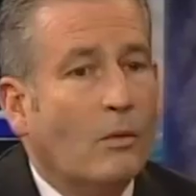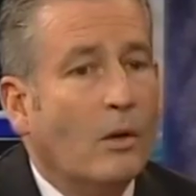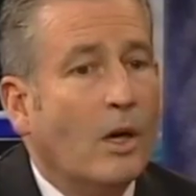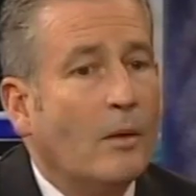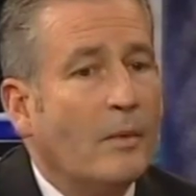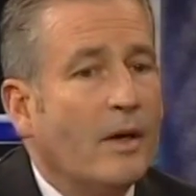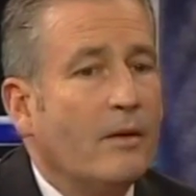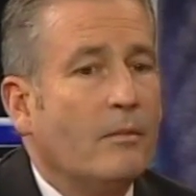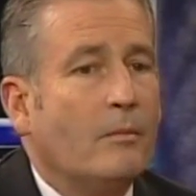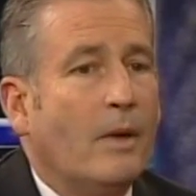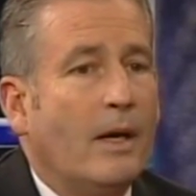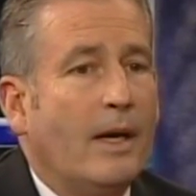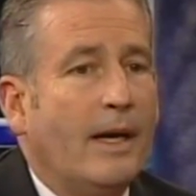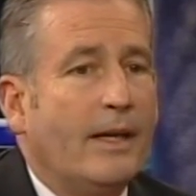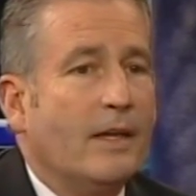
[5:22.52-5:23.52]
Well,
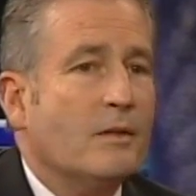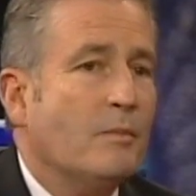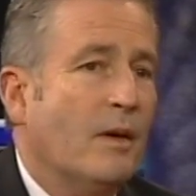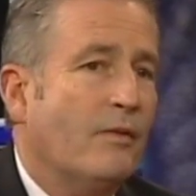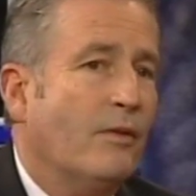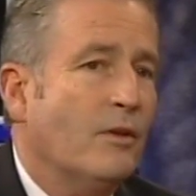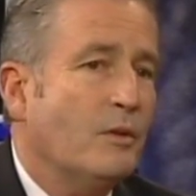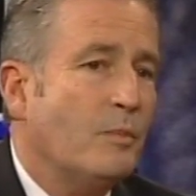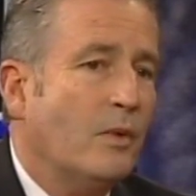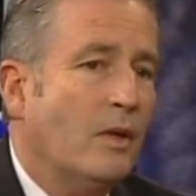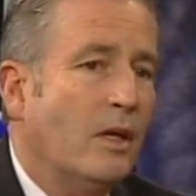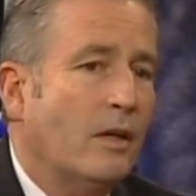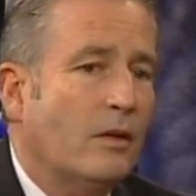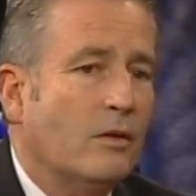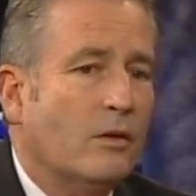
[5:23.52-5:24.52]
I guess my first
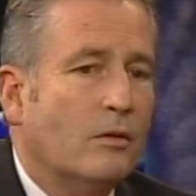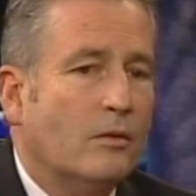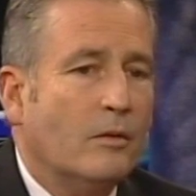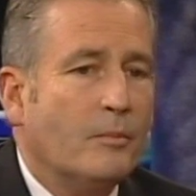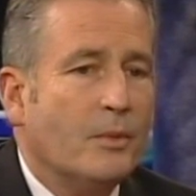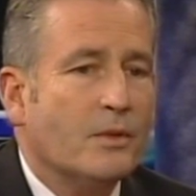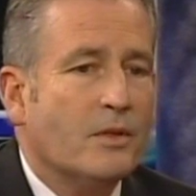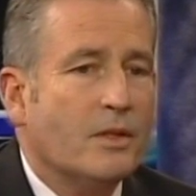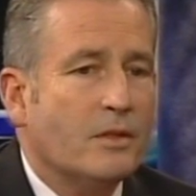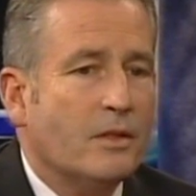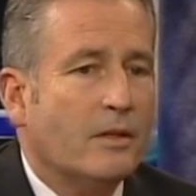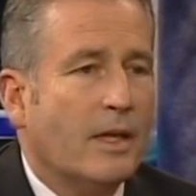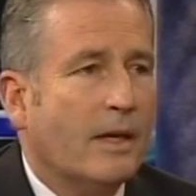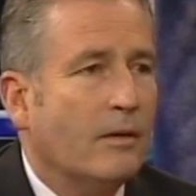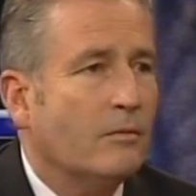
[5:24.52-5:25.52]
political
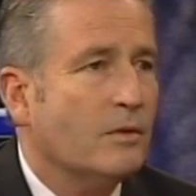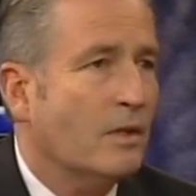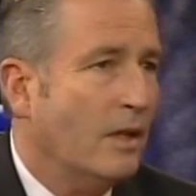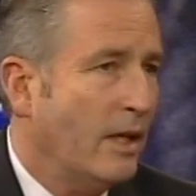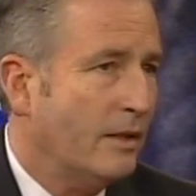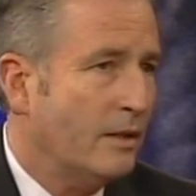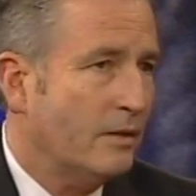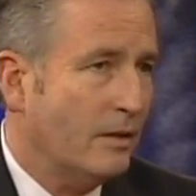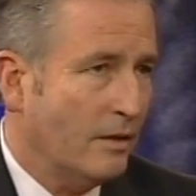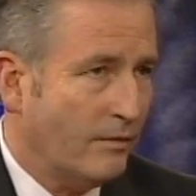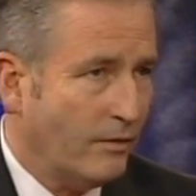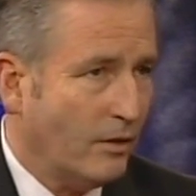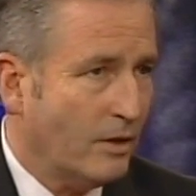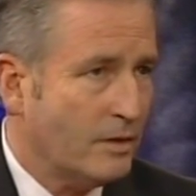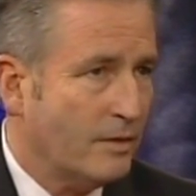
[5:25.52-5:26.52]
position, I was elected to the
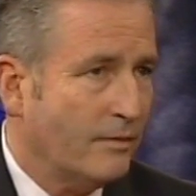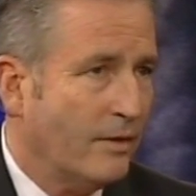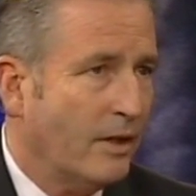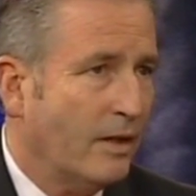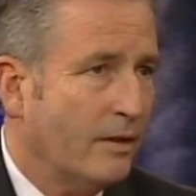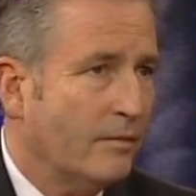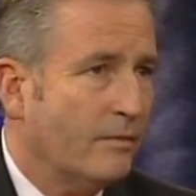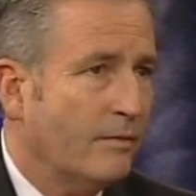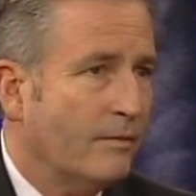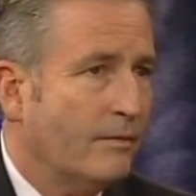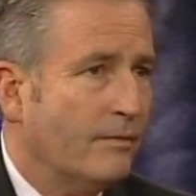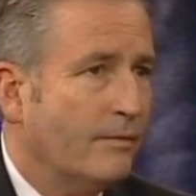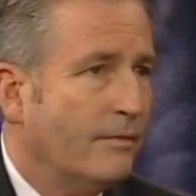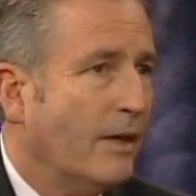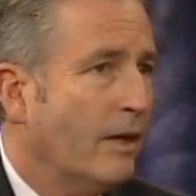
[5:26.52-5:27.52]
Florissant Valley
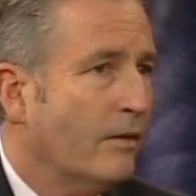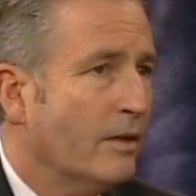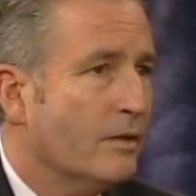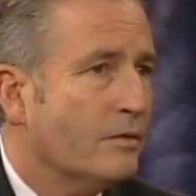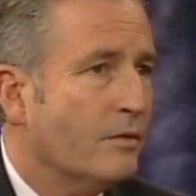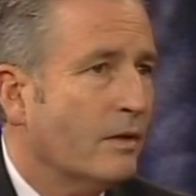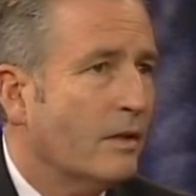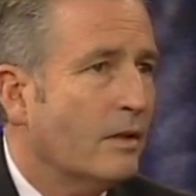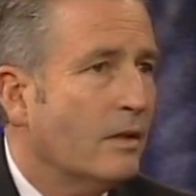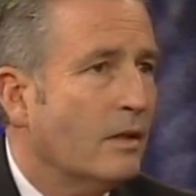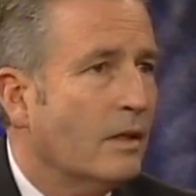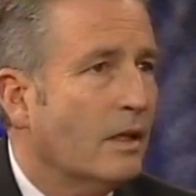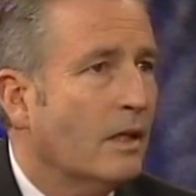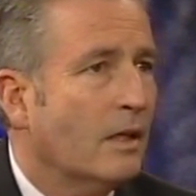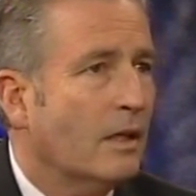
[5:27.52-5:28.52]
Fire District.
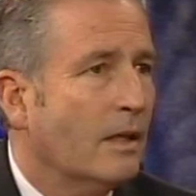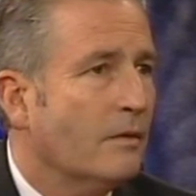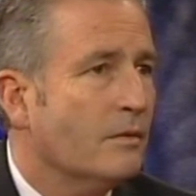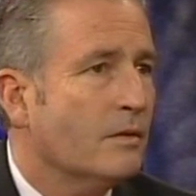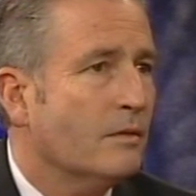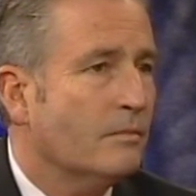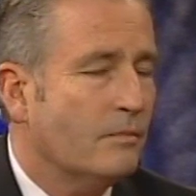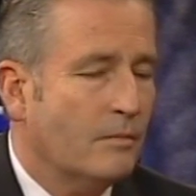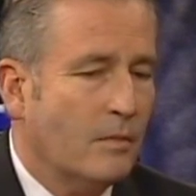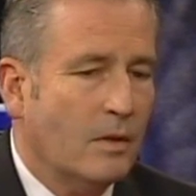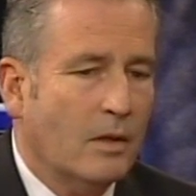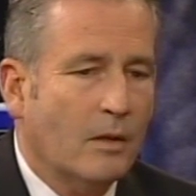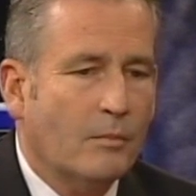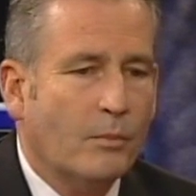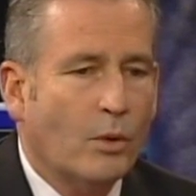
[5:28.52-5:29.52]
I was
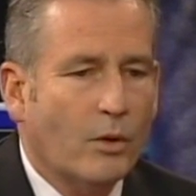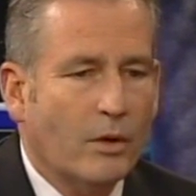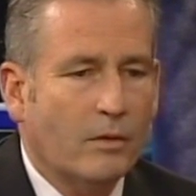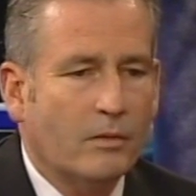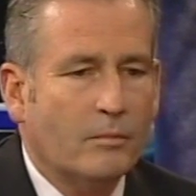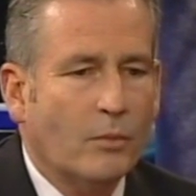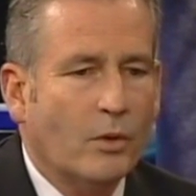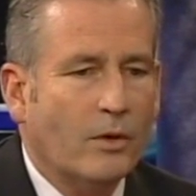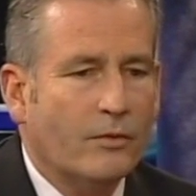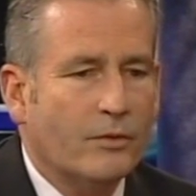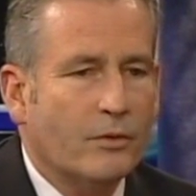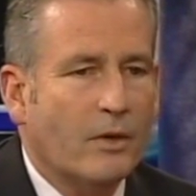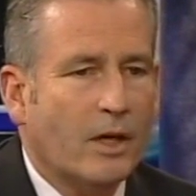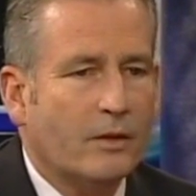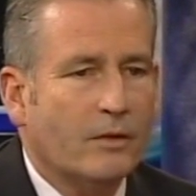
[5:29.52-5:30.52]
a board of
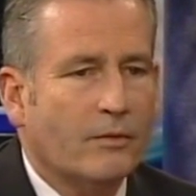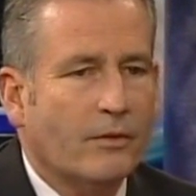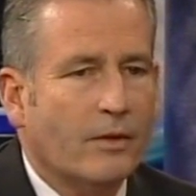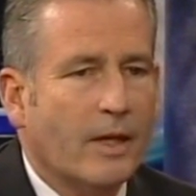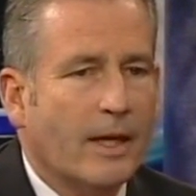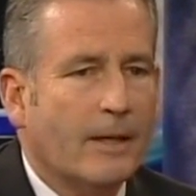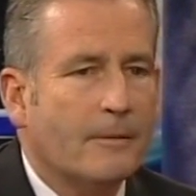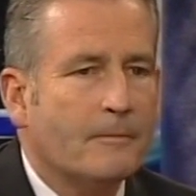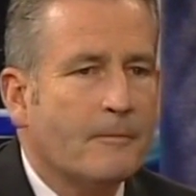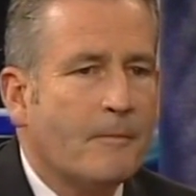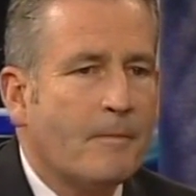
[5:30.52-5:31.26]
director for that.